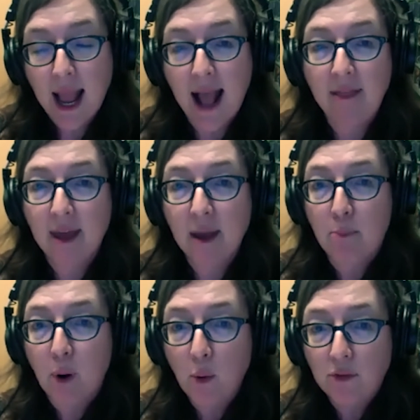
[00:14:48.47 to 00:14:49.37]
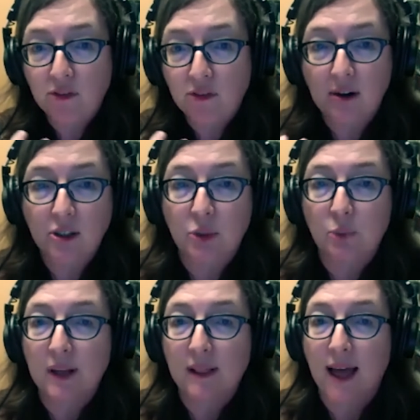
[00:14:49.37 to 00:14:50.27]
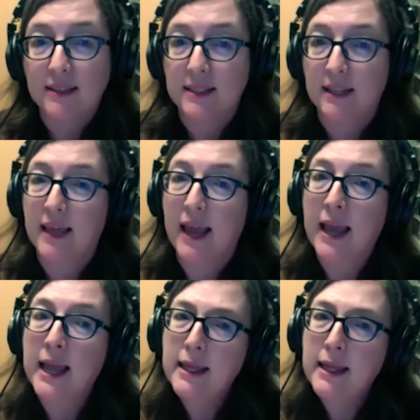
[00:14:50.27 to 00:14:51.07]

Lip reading: And they both start to realize that they